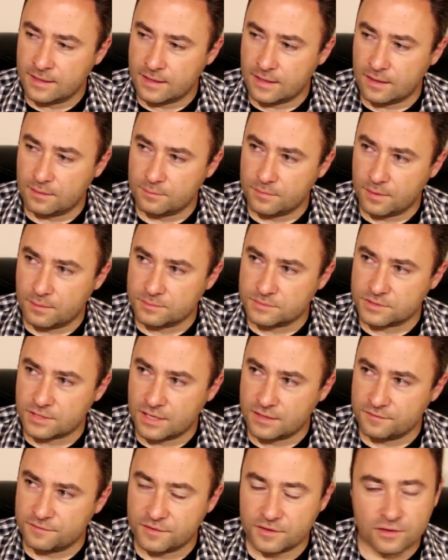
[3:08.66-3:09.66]
I'm
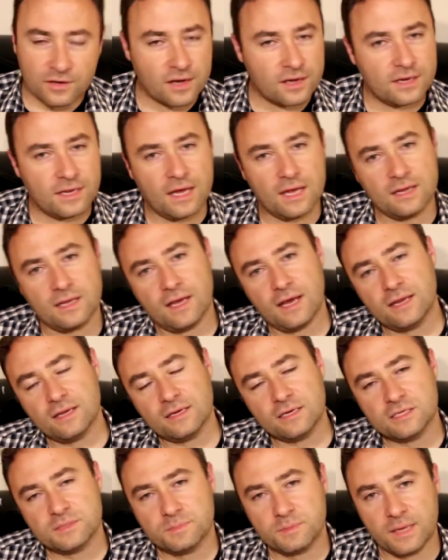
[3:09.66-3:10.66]
trying to figure out how to
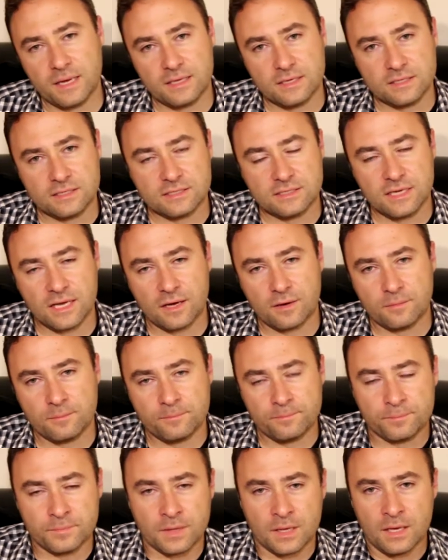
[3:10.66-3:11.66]
explain this. Now,
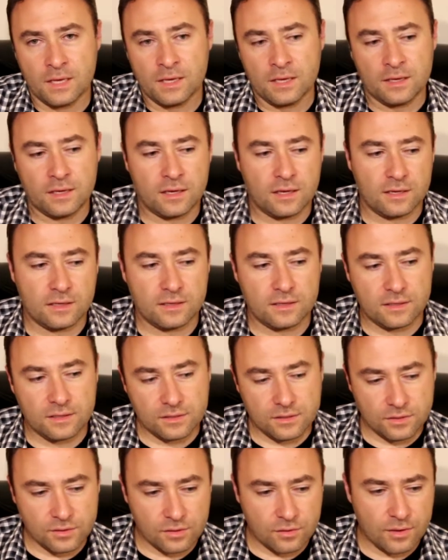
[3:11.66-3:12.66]

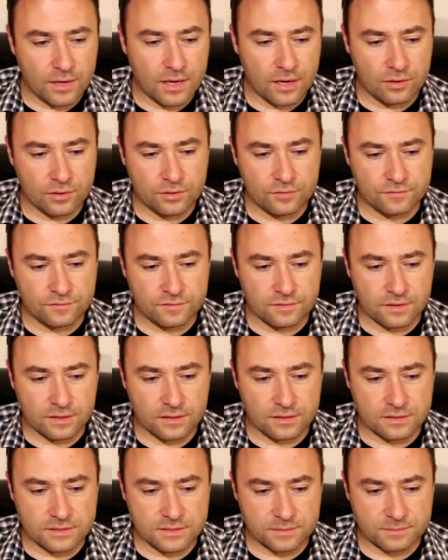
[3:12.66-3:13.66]
you know how
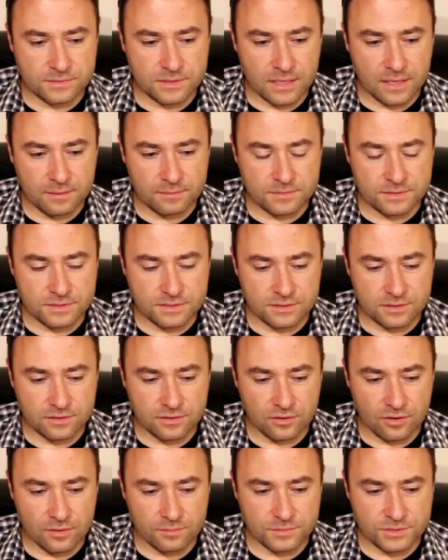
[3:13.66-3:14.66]
you sometimes
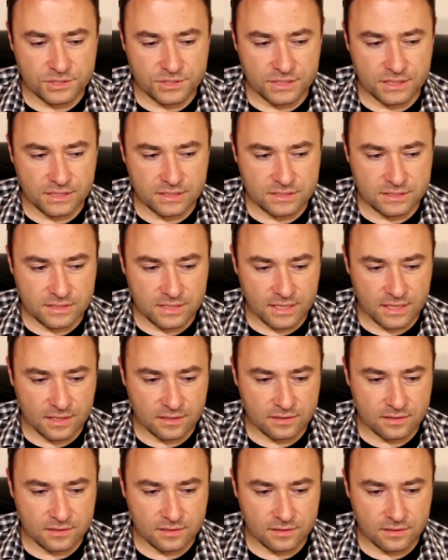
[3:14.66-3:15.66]
there are machines
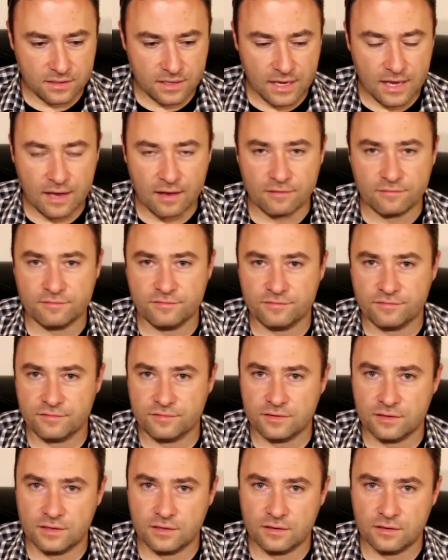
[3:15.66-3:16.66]
that have,
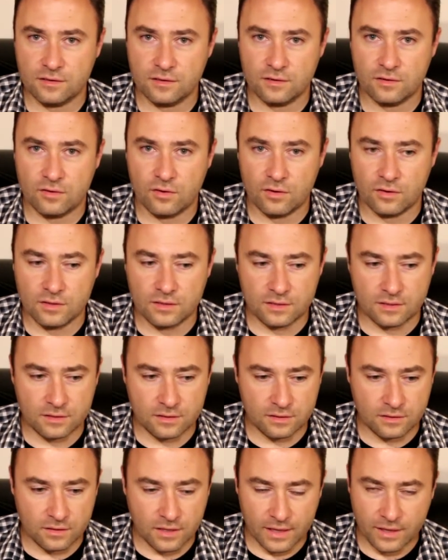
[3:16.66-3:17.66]

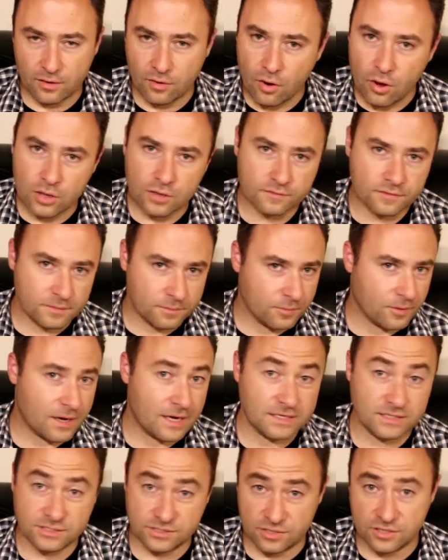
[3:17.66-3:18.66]
like, all of the
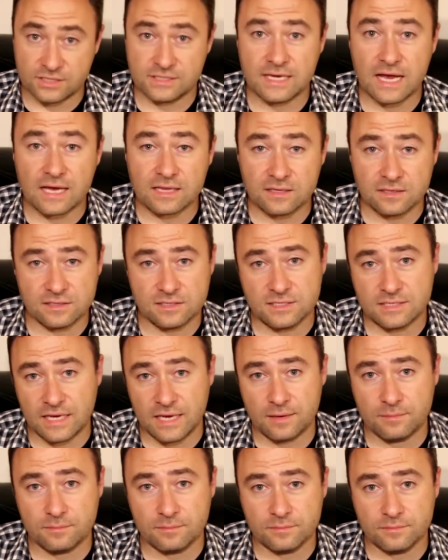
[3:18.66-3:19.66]
prizes are exactly the
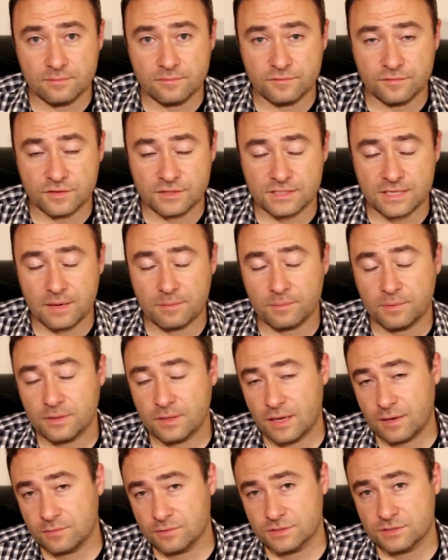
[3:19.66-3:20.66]
same. For
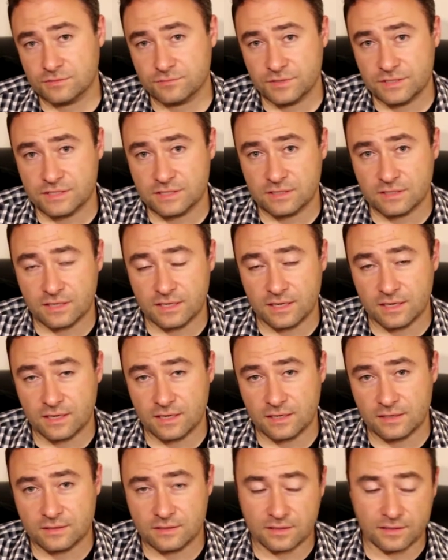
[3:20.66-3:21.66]
example, I was recently
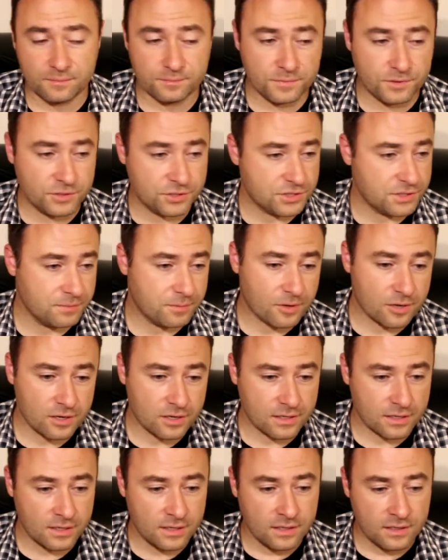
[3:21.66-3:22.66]
at Hershey
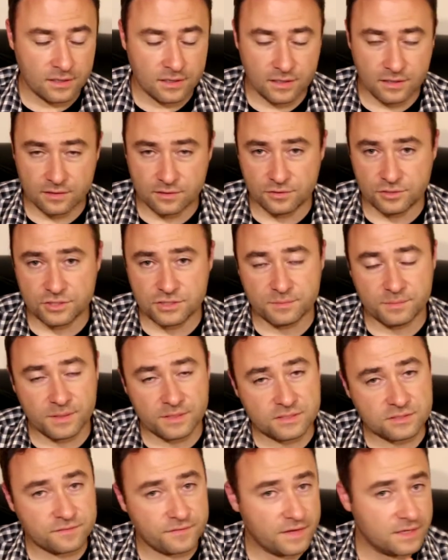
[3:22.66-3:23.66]
Park in Hershey,
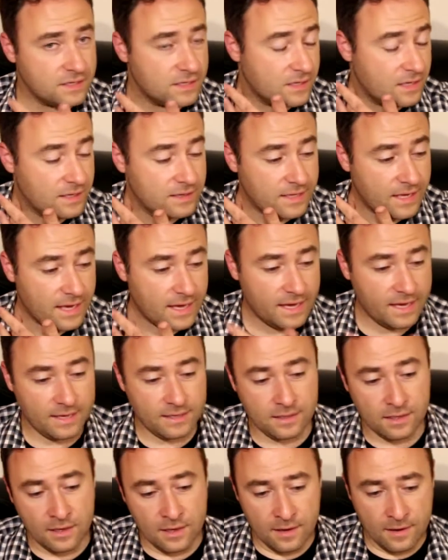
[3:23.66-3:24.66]
Pennsylvania, and they
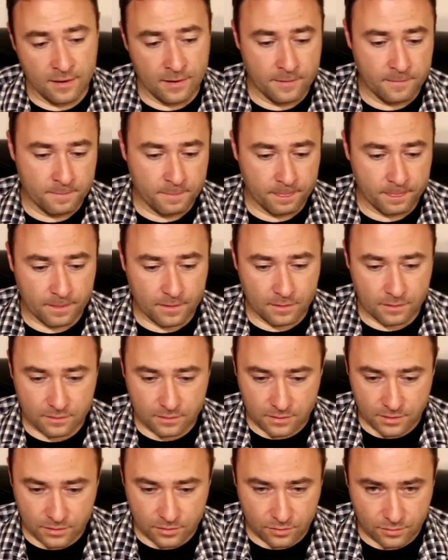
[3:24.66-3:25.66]
had
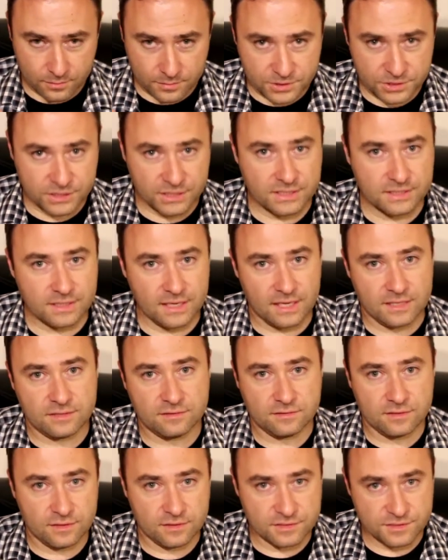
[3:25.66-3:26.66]
a machine that
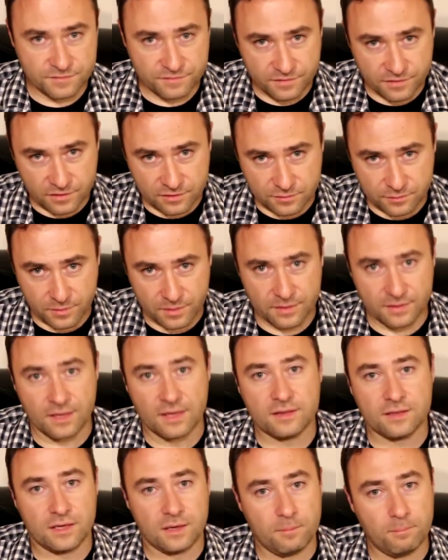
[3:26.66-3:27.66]
is filled with
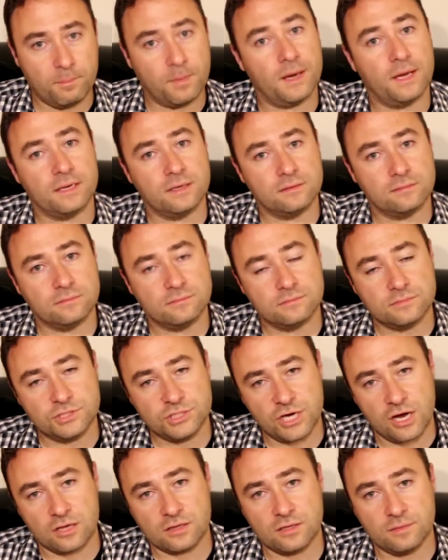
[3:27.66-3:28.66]
nothing but
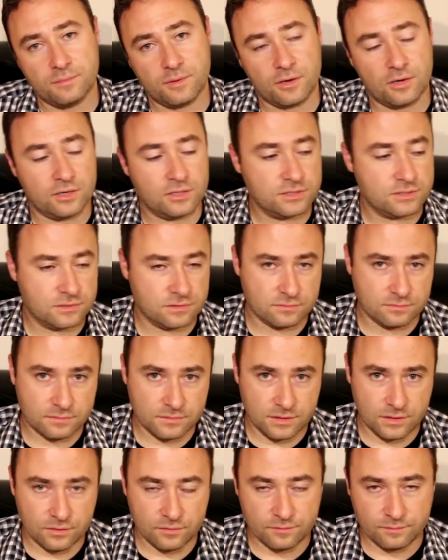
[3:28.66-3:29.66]
chocolate bars,
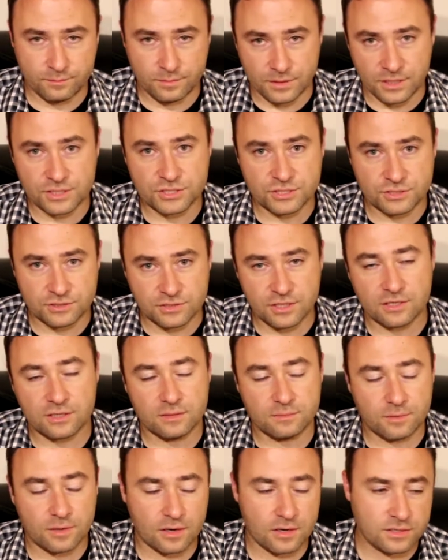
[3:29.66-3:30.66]
plush
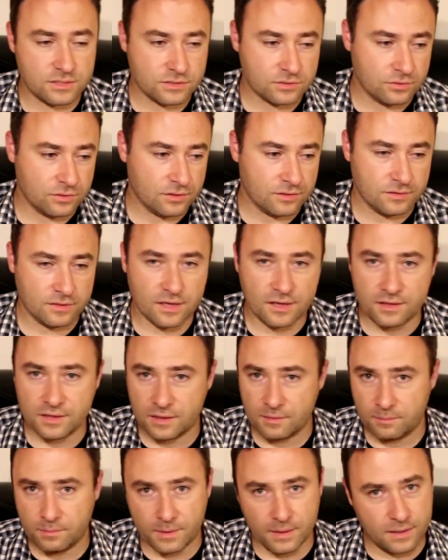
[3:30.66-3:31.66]
chocolate bars, or
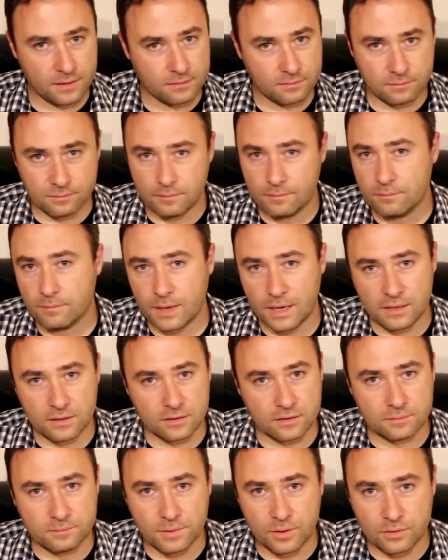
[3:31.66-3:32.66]
nothing but My
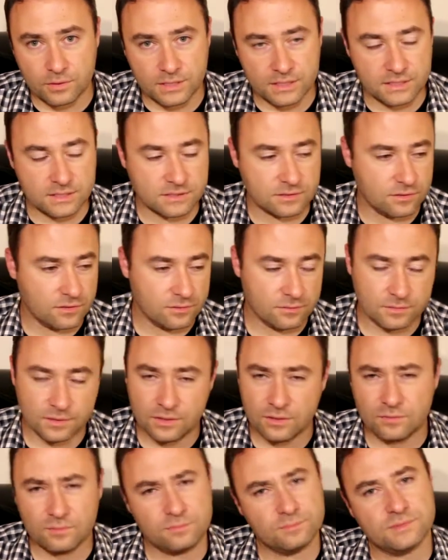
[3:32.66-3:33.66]
Little Ponies, or
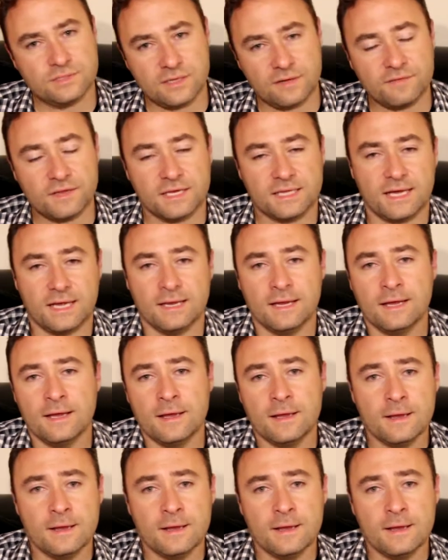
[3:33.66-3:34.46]
stuff like that.